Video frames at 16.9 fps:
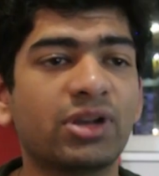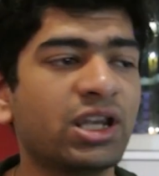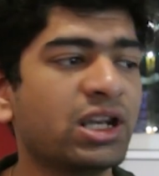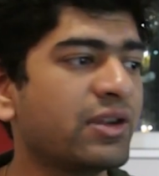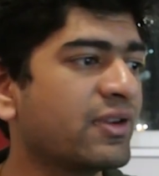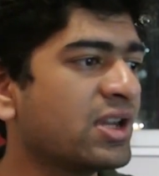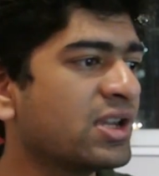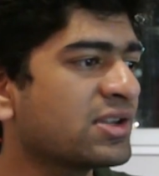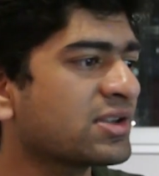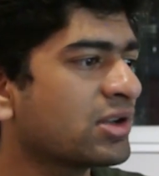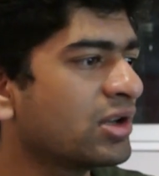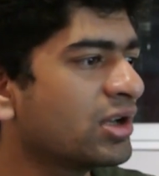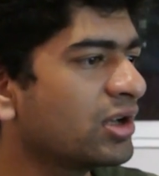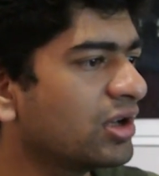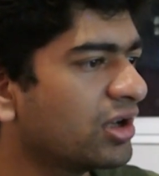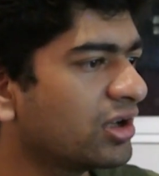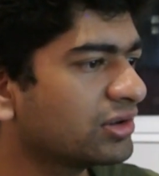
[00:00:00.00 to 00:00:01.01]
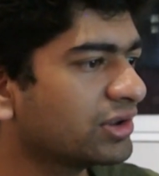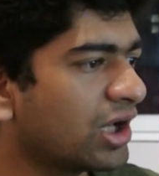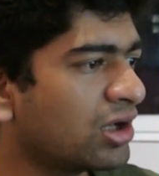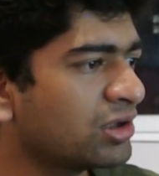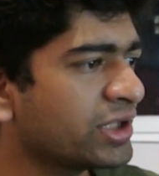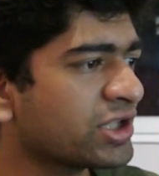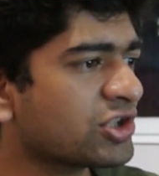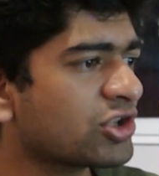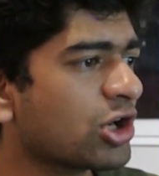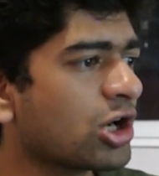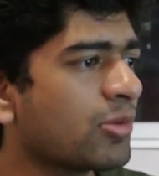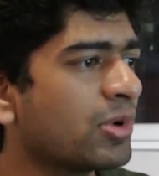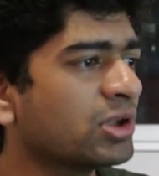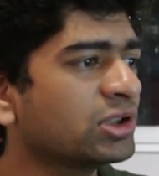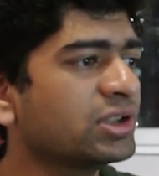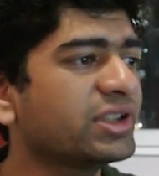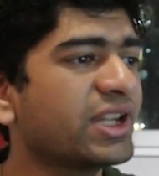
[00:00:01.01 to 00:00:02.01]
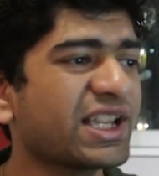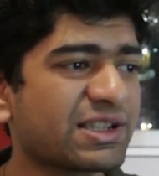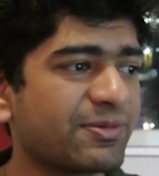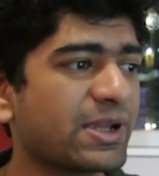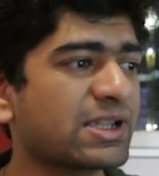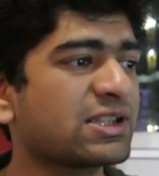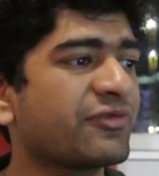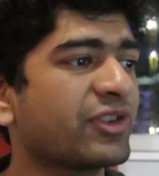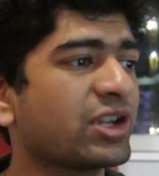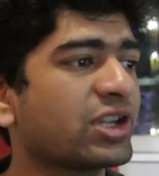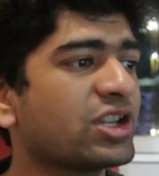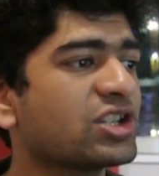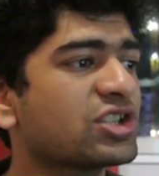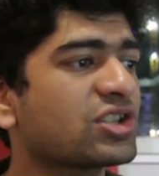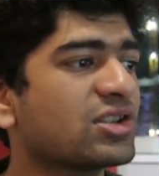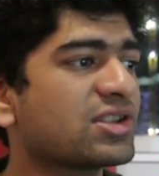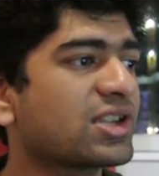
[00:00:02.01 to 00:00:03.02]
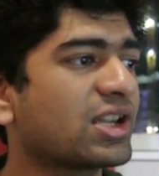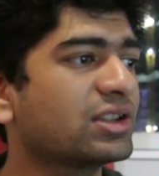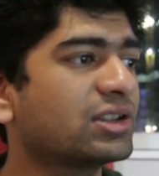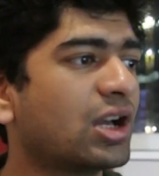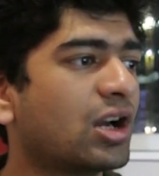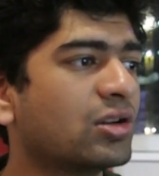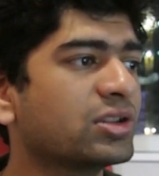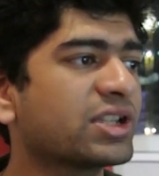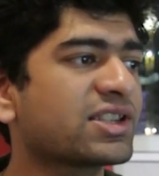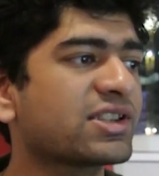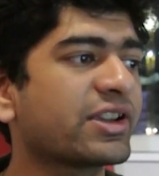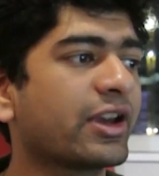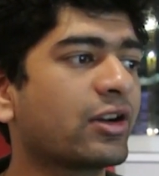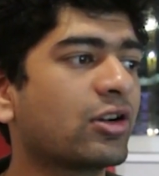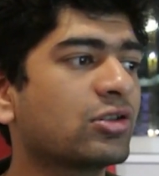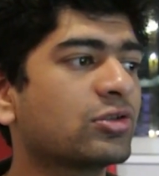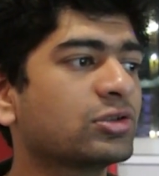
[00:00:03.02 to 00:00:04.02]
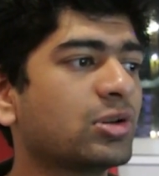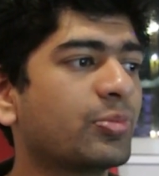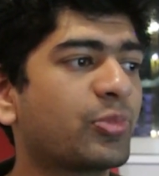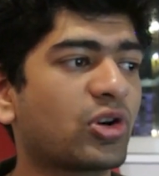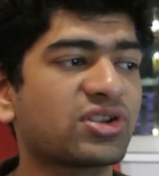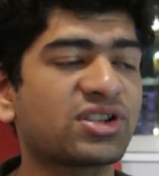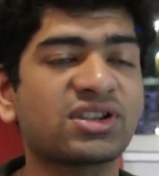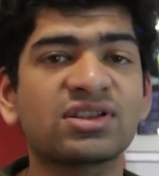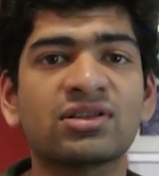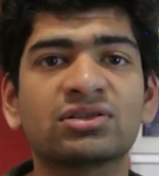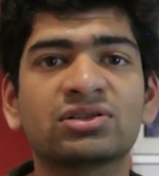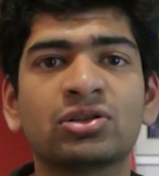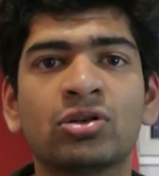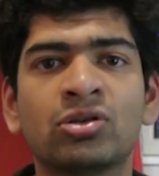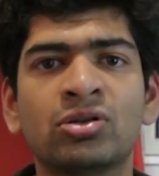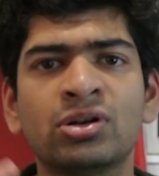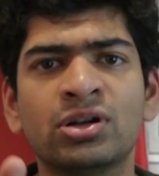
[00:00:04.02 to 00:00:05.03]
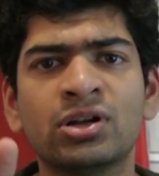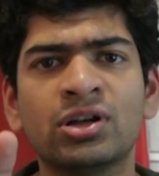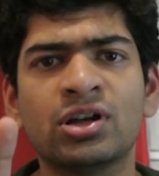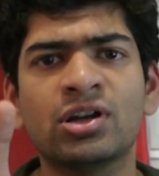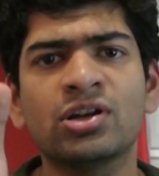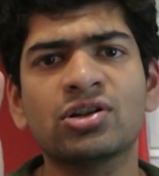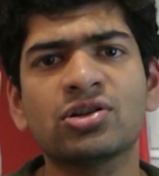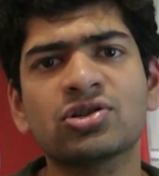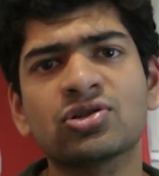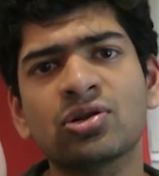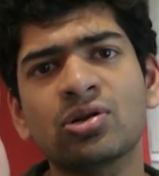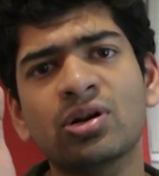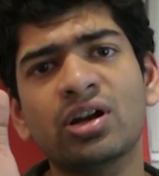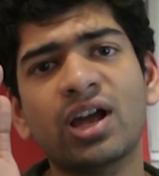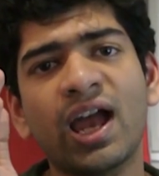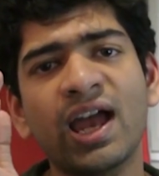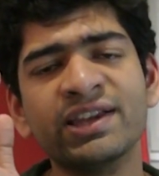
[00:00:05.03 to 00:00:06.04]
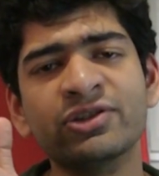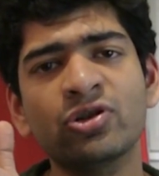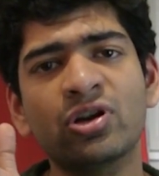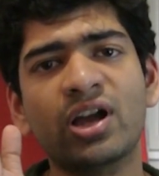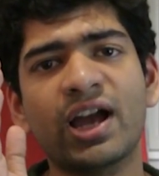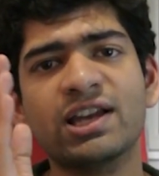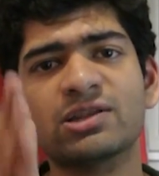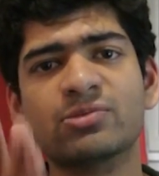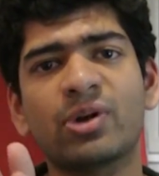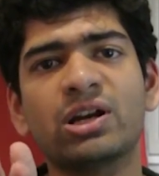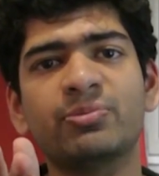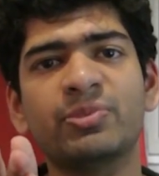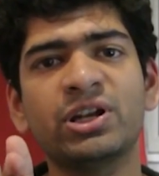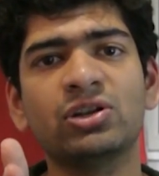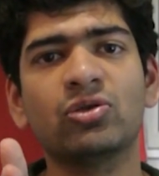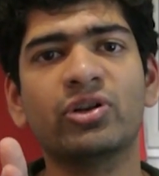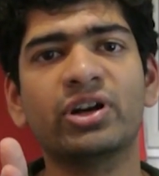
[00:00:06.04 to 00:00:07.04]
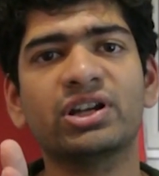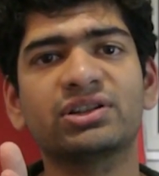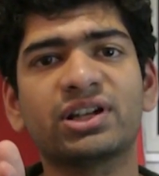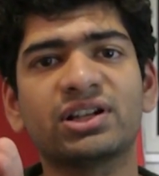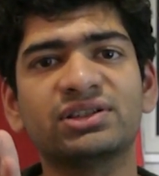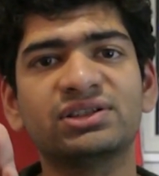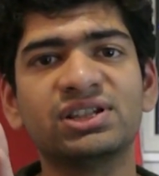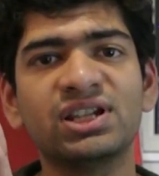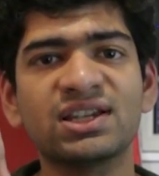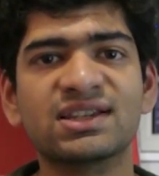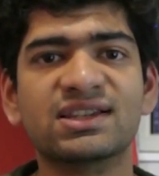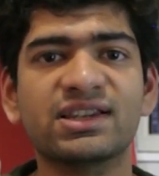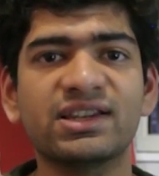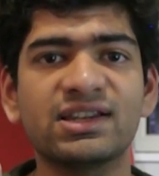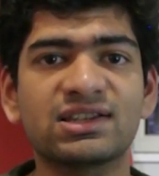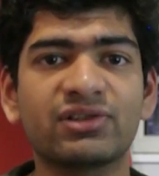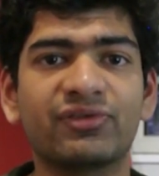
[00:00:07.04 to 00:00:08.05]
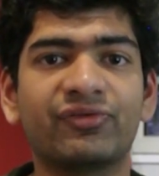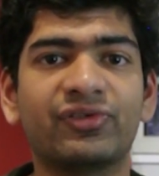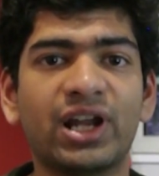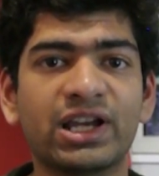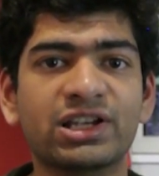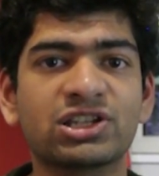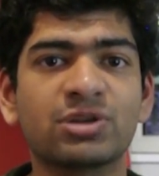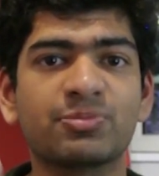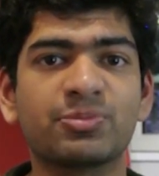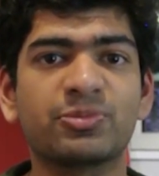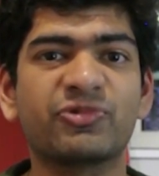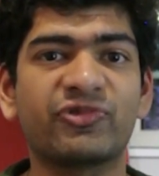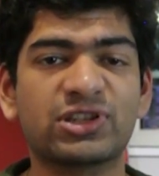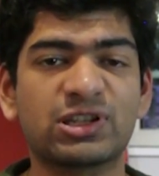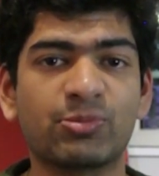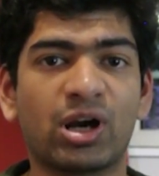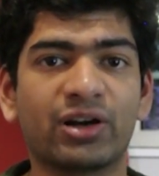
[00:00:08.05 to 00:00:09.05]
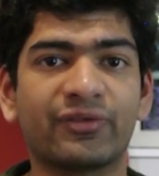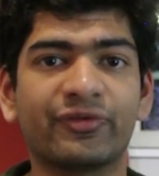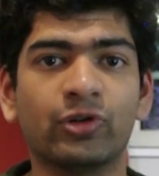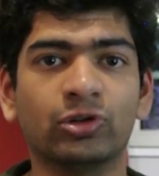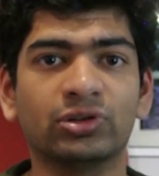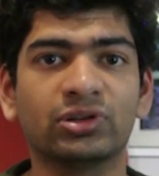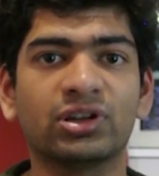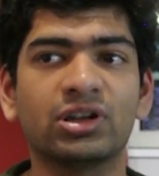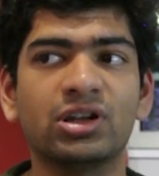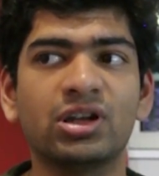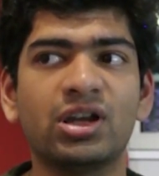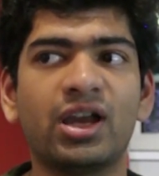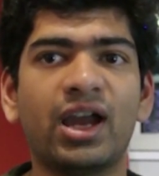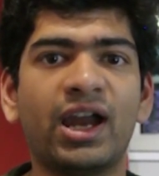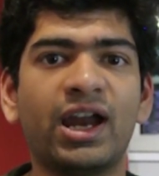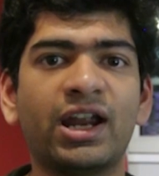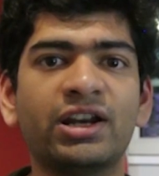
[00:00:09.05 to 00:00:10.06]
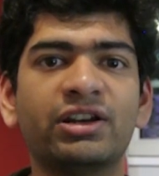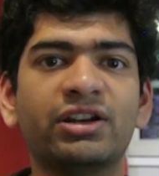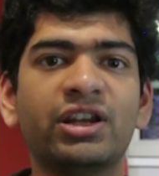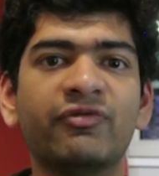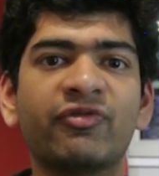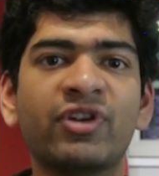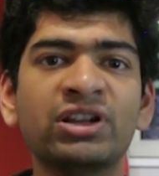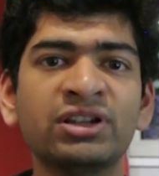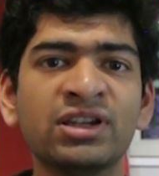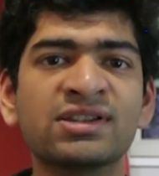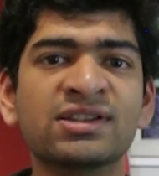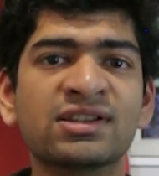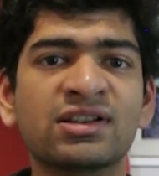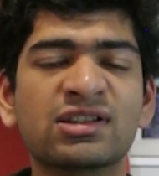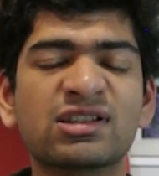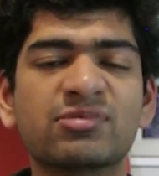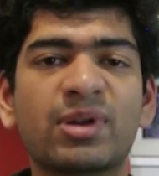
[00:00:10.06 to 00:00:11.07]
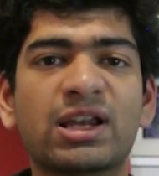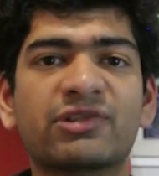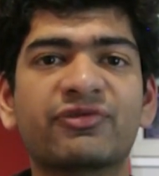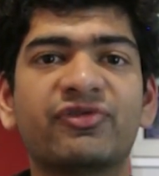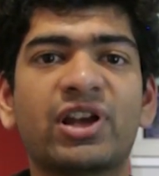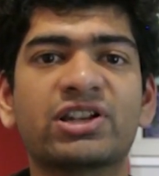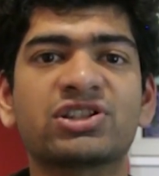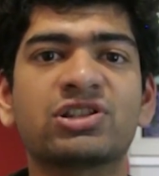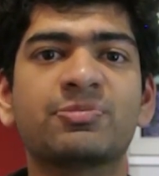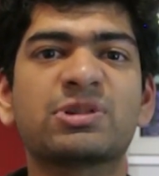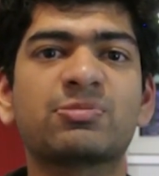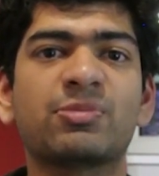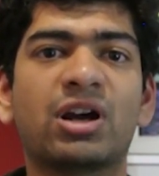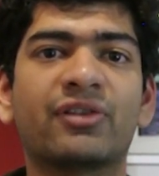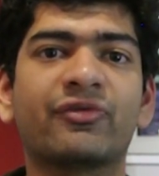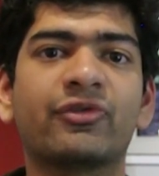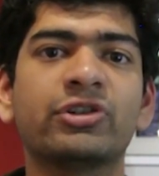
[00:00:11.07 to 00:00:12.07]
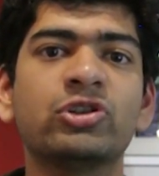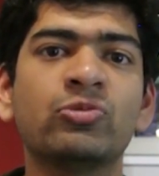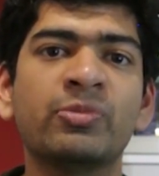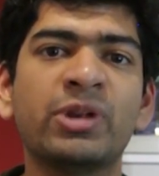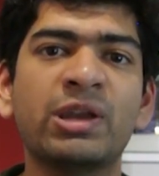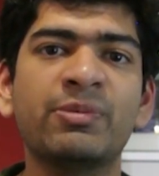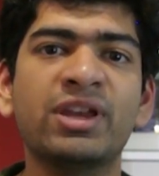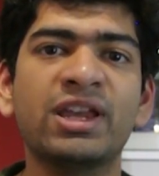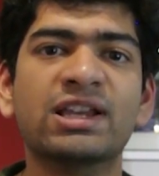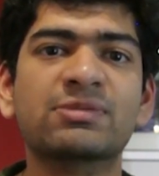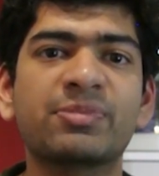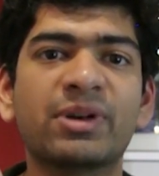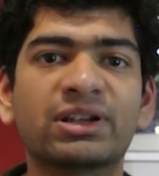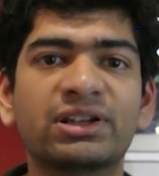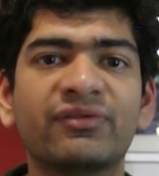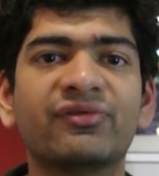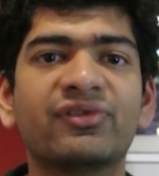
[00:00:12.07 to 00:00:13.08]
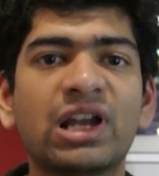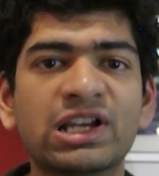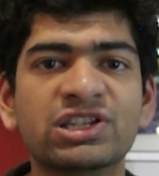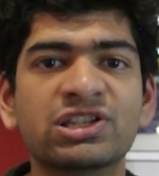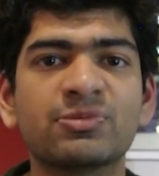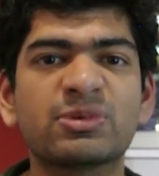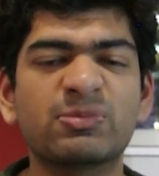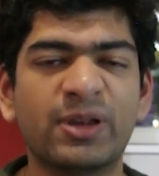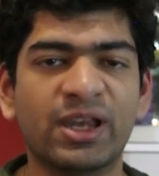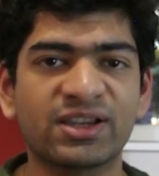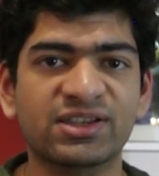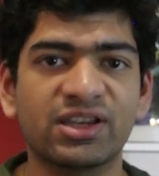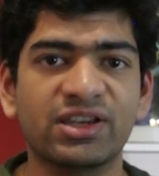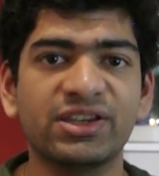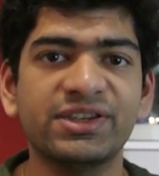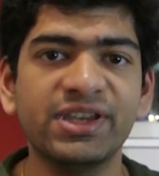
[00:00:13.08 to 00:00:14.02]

Anyways, now let's talk about the next specifications, and now let's get on to the processor though. So as you guys might be knowing that this is a flagship smartphone, and when this is a flagship smartphone, you may be expecting flagship specs.